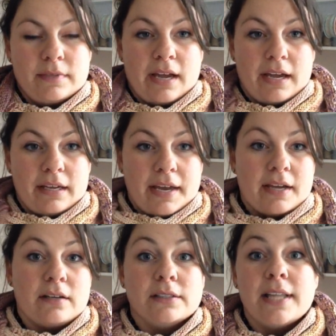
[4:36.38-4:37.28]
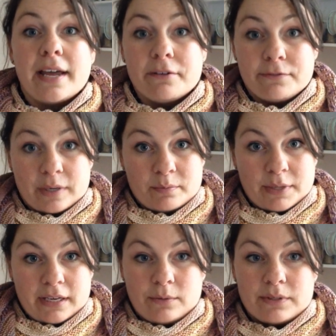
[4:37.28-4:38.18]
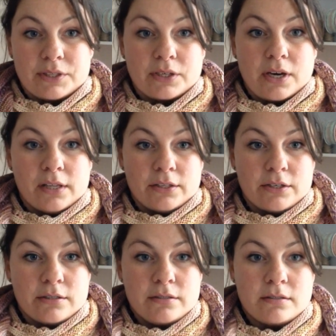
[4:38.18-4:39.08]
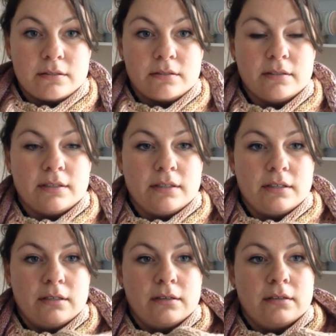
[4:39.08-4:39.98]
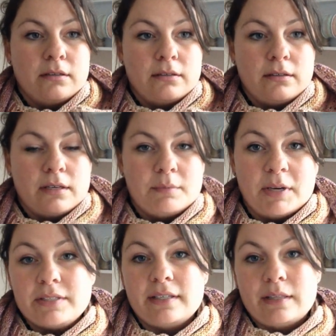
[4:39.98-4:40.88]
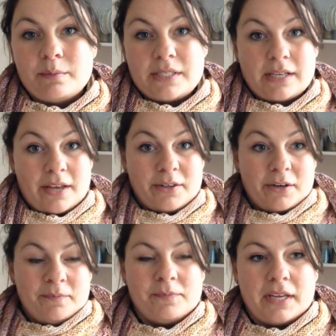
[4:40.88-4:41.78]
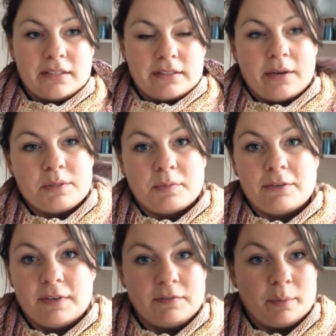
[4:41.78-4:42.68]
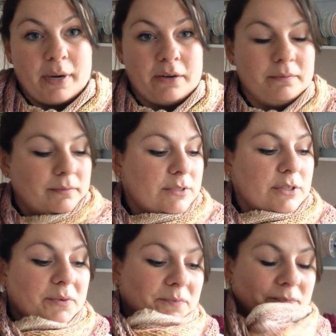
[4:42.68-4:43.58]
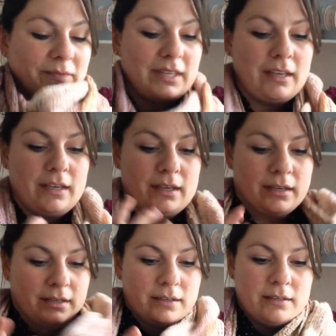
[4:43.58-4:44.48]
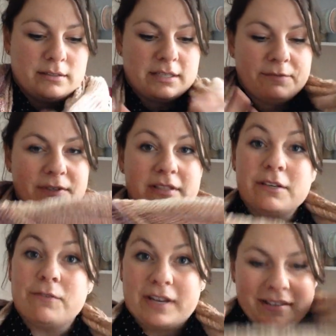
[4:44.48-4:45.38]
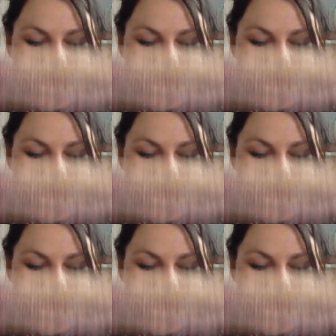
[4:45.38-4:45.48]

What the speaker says: I had a lot of fun playing with the colors and melting them together. I think that was my favorite part. So definitely fun.